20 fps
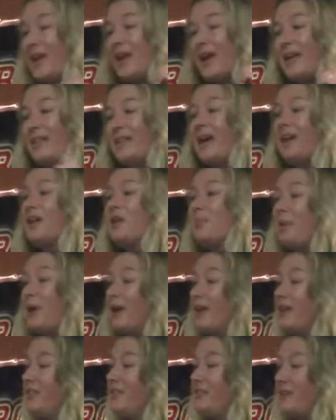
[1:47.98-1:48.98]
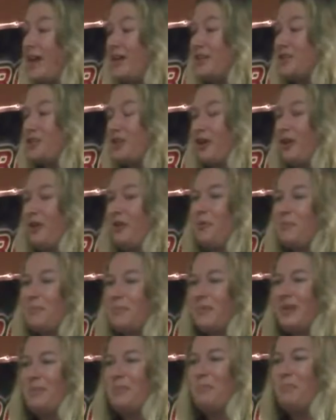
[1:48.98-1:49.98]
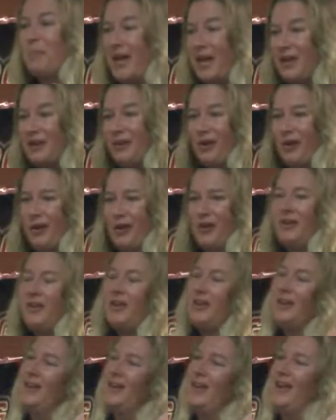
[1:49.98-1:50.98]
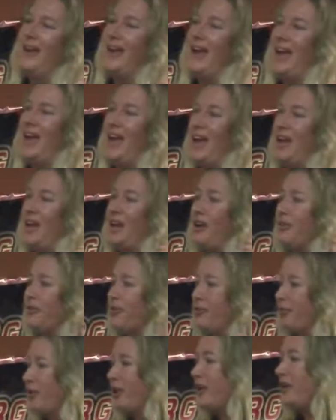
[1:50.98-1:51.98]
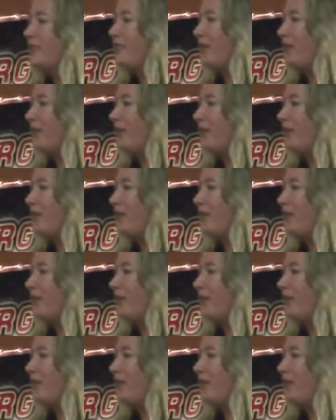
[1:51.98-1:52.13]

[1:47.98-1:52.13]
And that competitive nature made her a 3